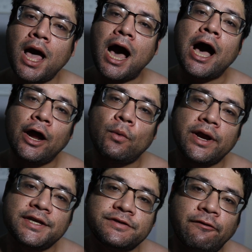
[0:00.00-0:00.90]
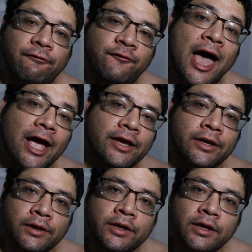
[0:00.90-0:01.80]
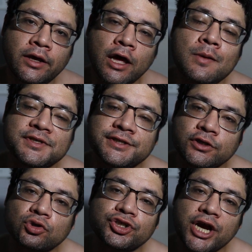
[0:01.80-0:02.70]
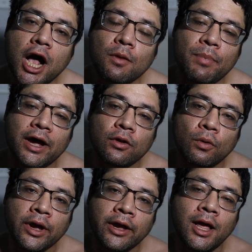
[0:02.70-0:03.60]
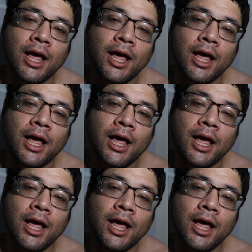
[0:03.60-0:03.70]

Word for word: I raised a faggot. I'm a single child, by the way.